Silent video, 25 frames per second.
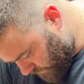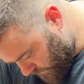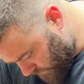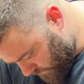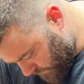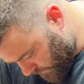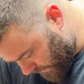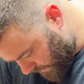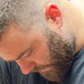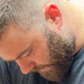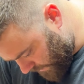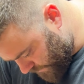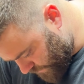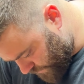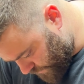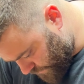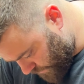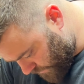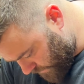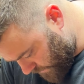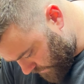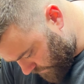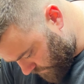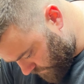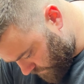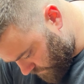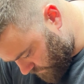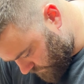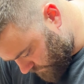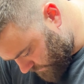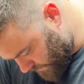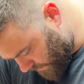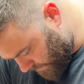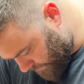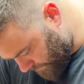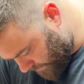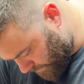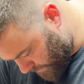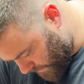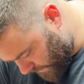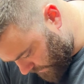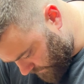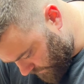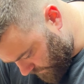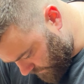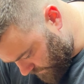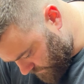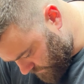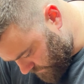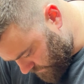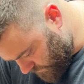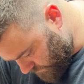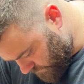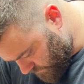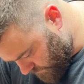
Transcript: Guys train a long time to make these.